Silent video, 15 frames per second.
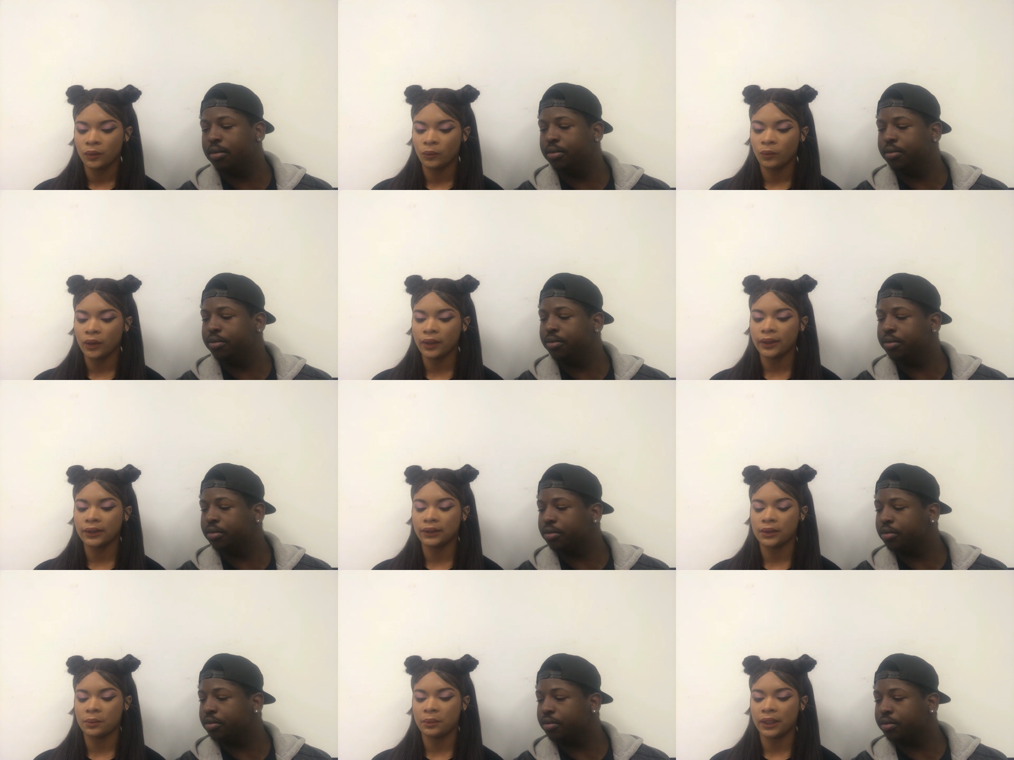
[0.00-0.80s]
Speaker 1: What is
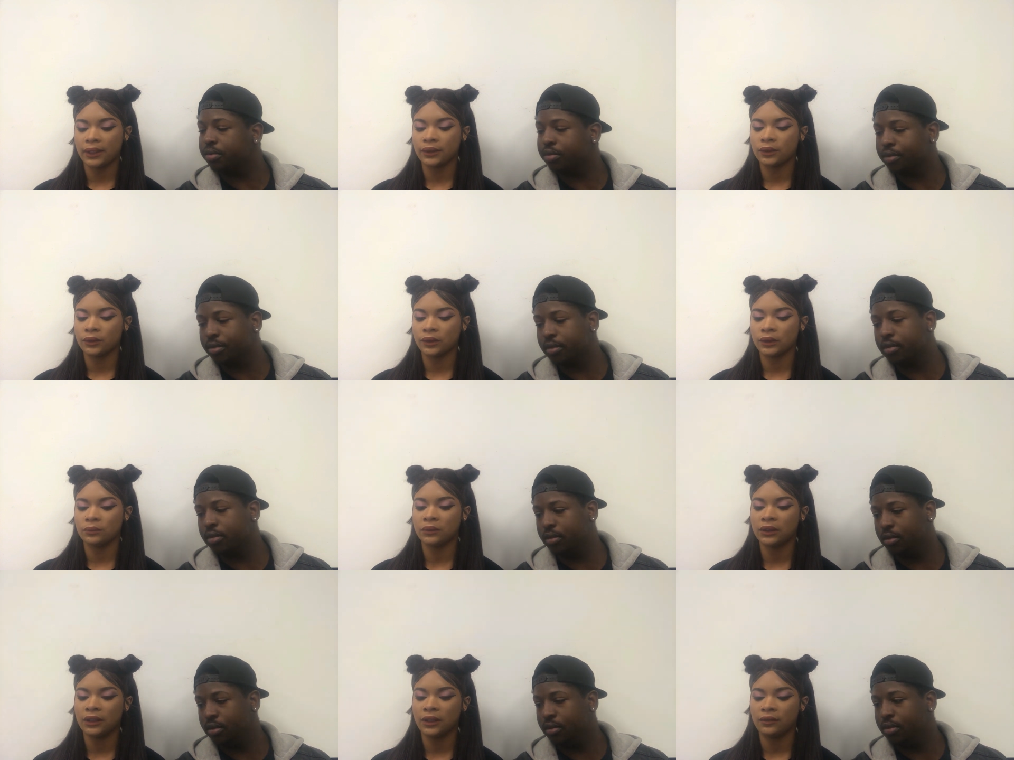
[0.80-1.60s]
the best Christmas
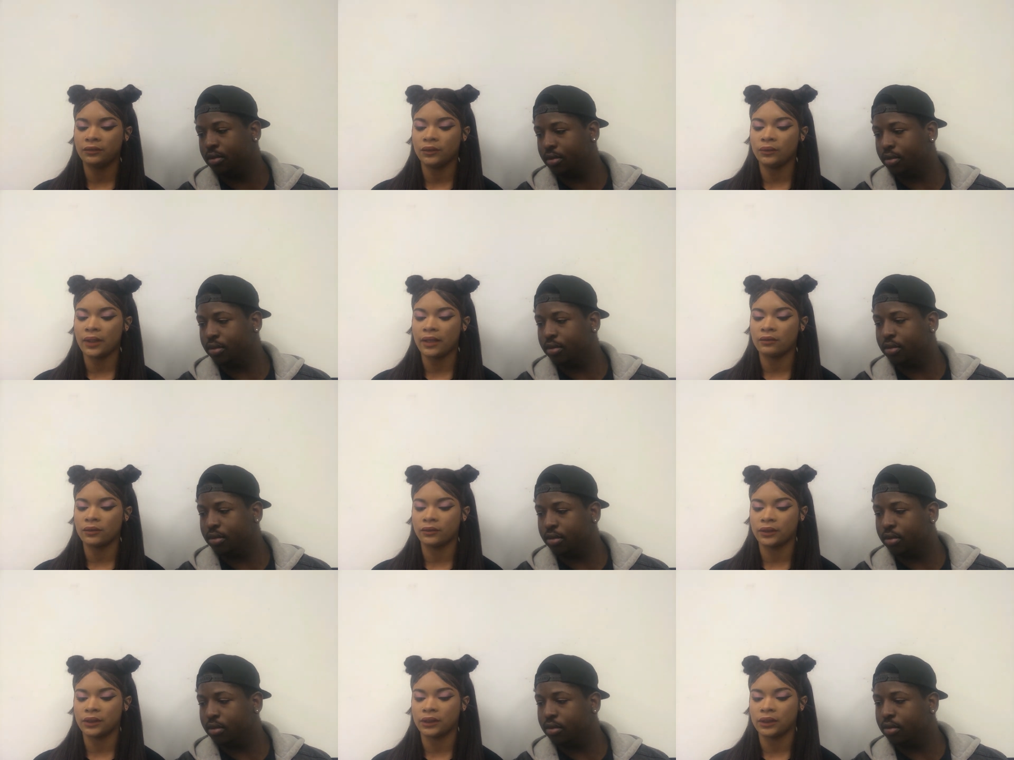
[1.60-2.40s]
gift you ever
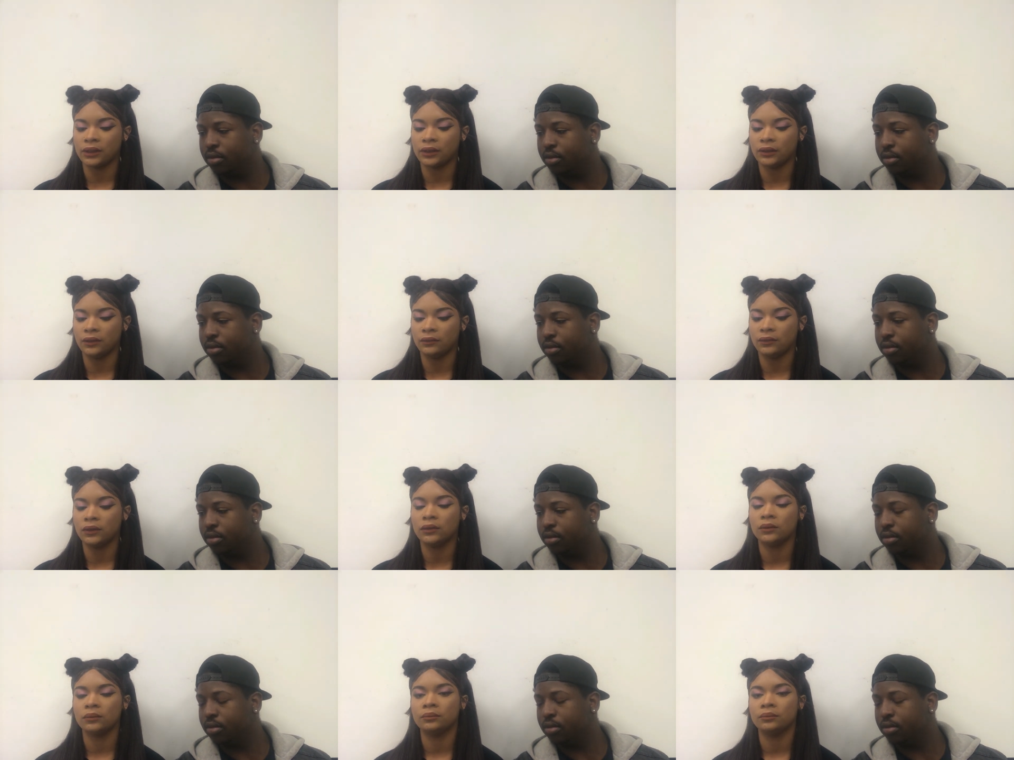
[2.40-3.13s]
received?